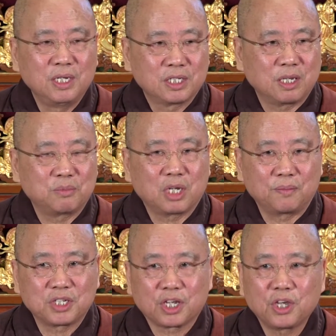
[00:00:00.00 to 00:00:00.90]
some
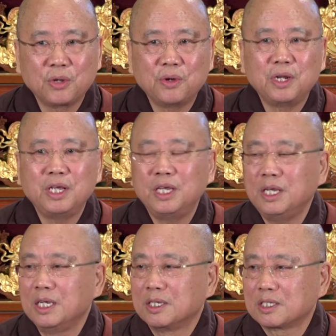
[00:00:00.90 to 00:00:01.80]
sort of
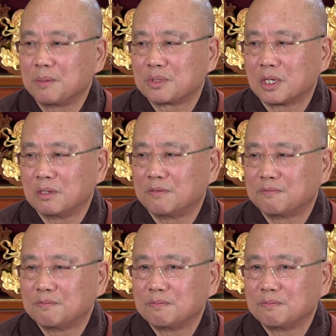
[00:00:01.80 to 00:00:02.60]
security, some sort of